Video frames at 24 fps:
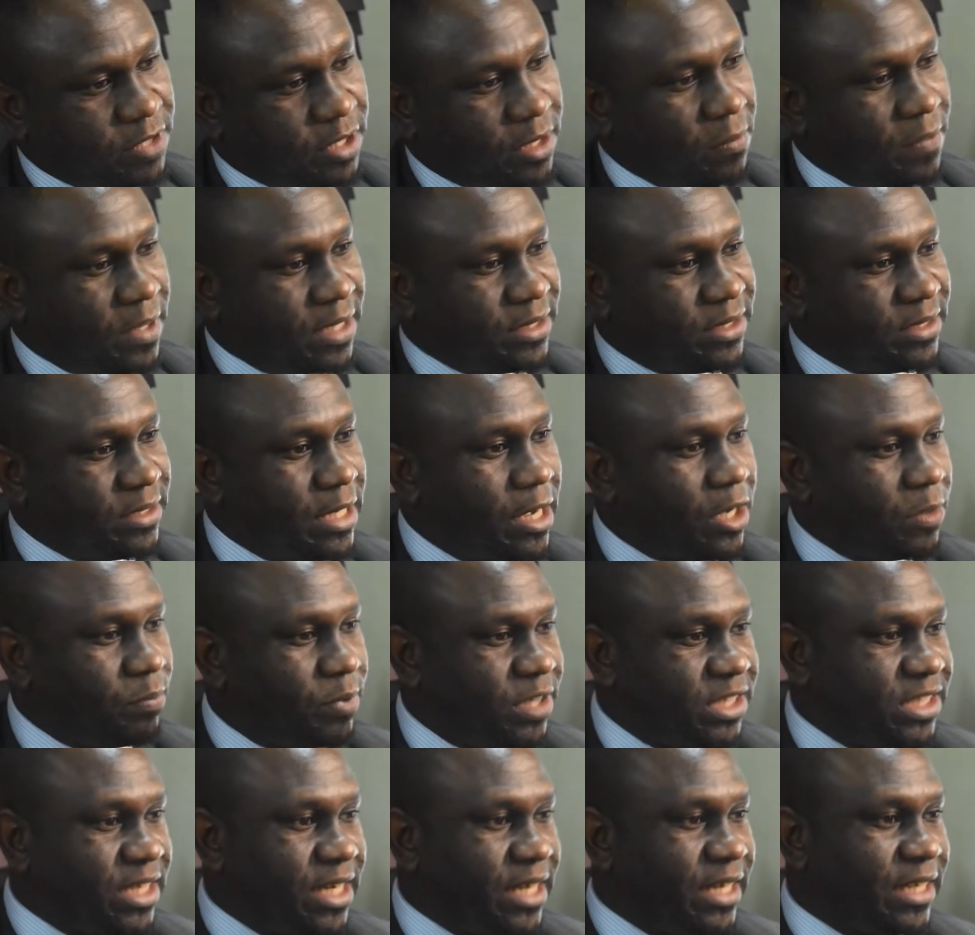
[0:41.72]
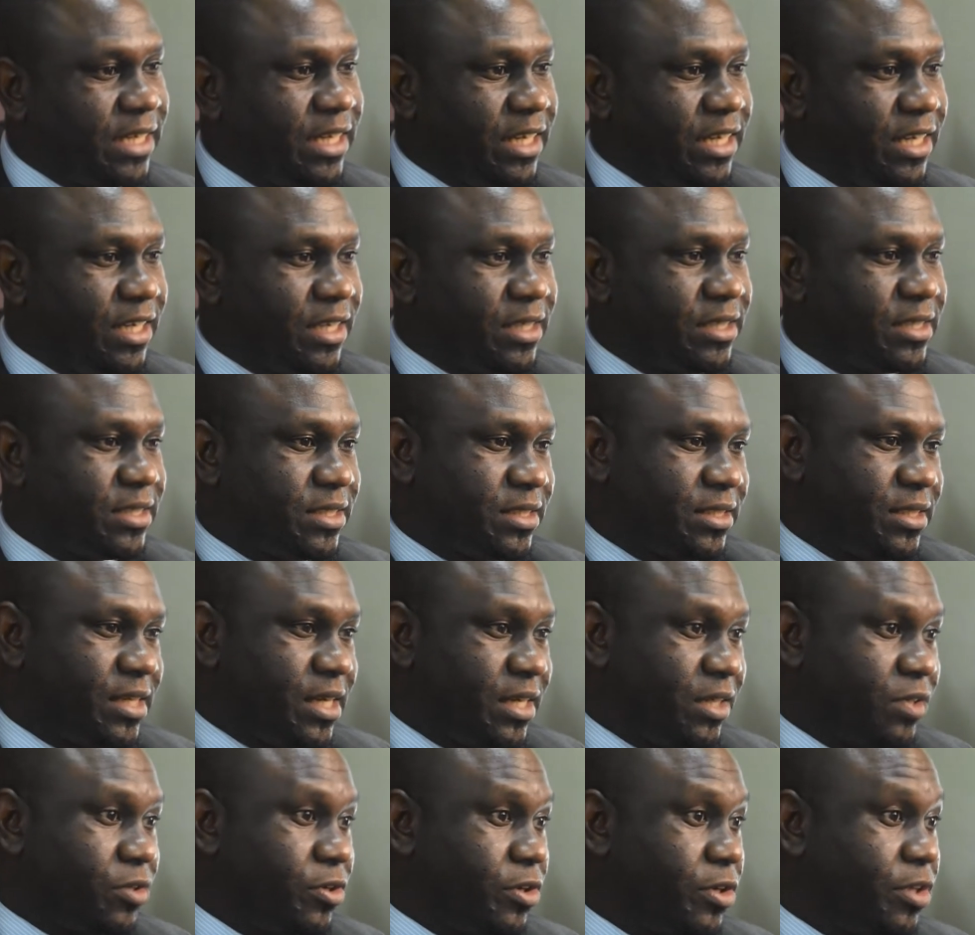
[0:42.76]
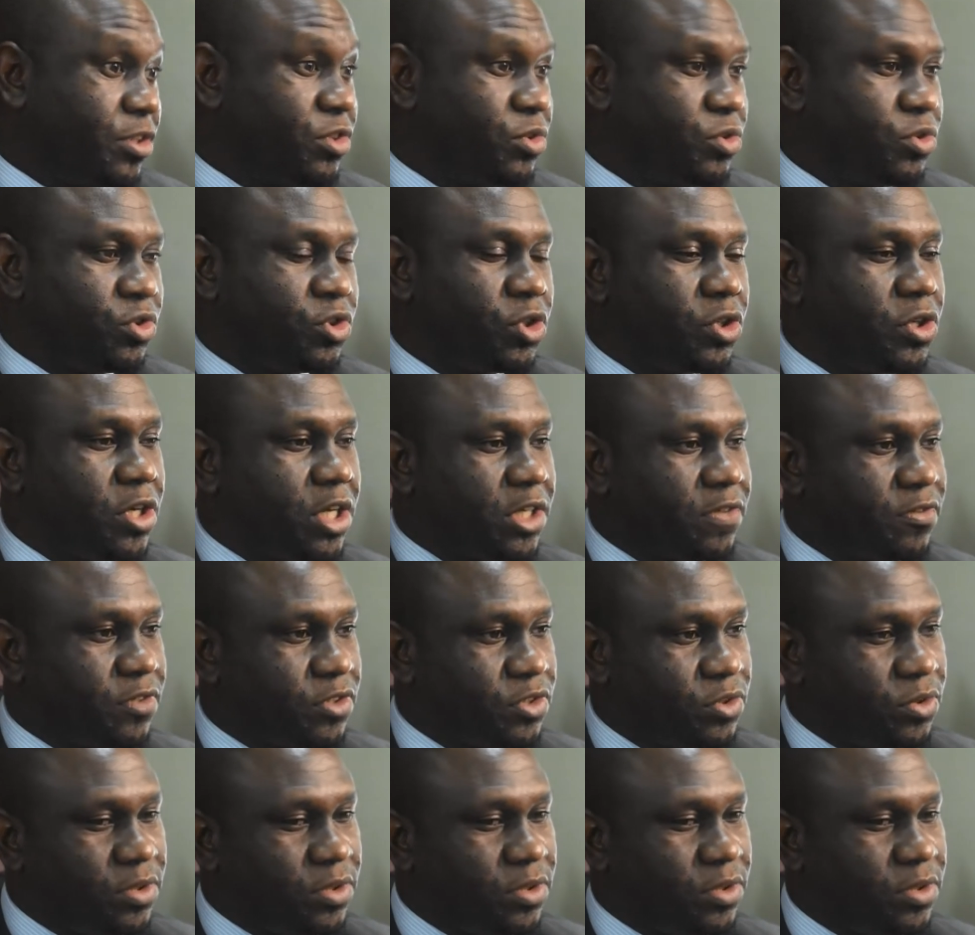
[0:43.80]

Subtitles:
taking part in outpatient clinics, and conducting tutorials for